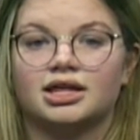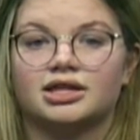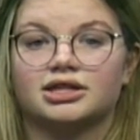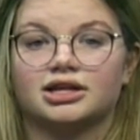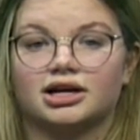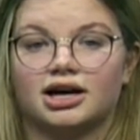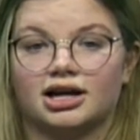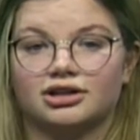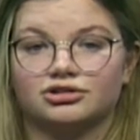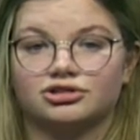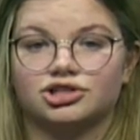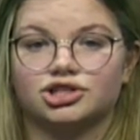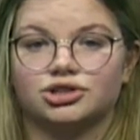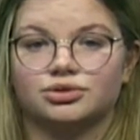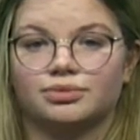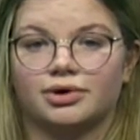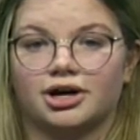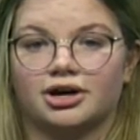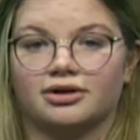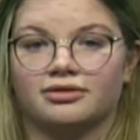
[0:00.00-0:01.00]
The colors you
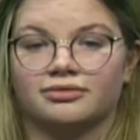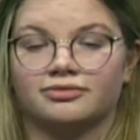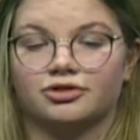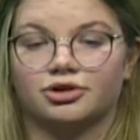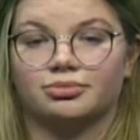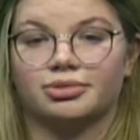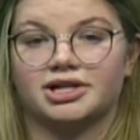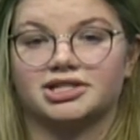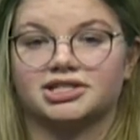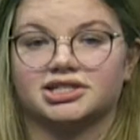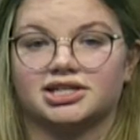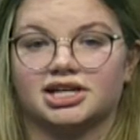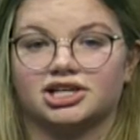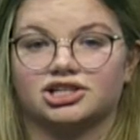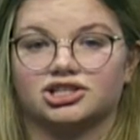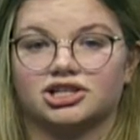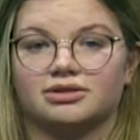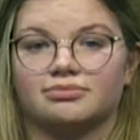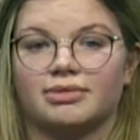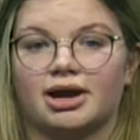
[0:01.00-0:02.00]
wear for a
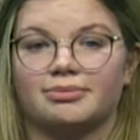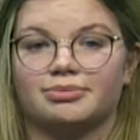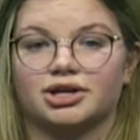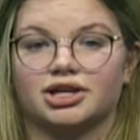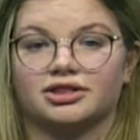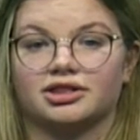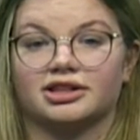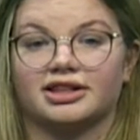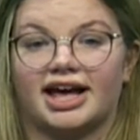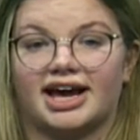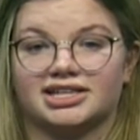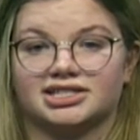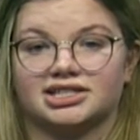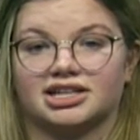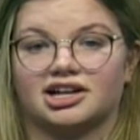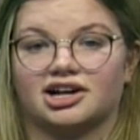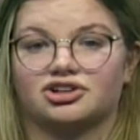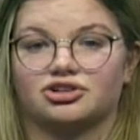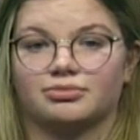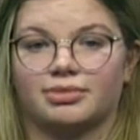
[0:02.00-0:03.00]
presentation might be the last
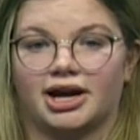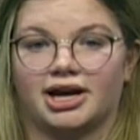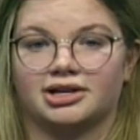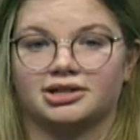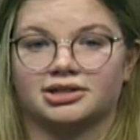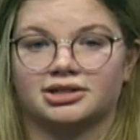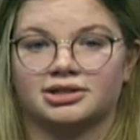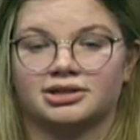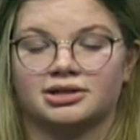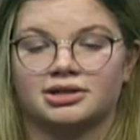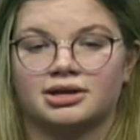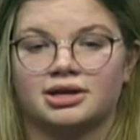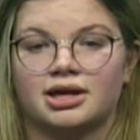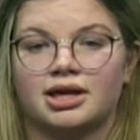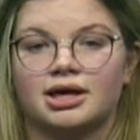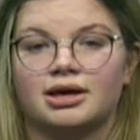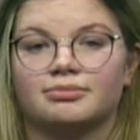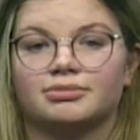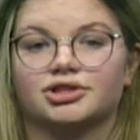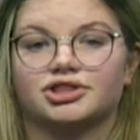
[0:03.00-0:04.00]
thing on your mind,
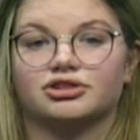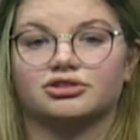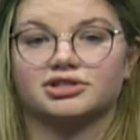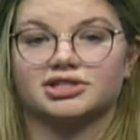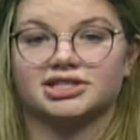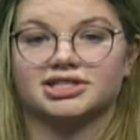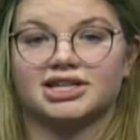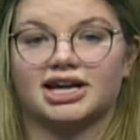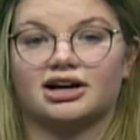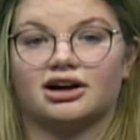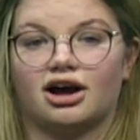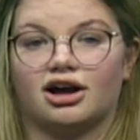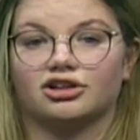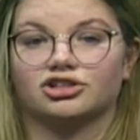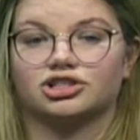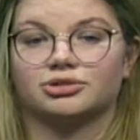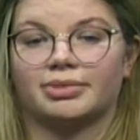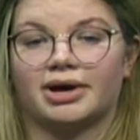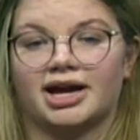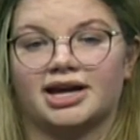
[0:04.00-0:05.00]
but there is a
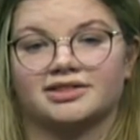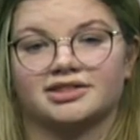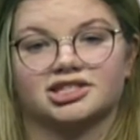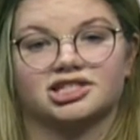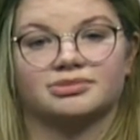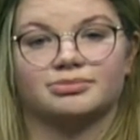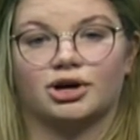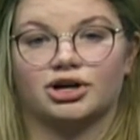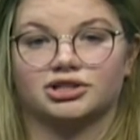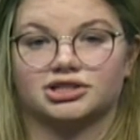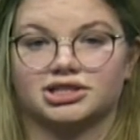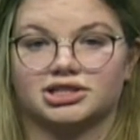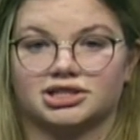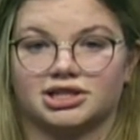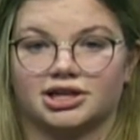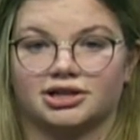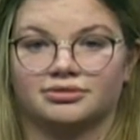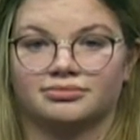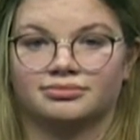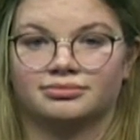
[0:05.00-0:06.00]
psychology behind this small
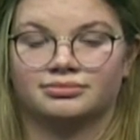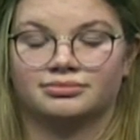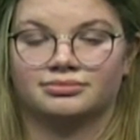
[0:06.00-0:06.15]
detail.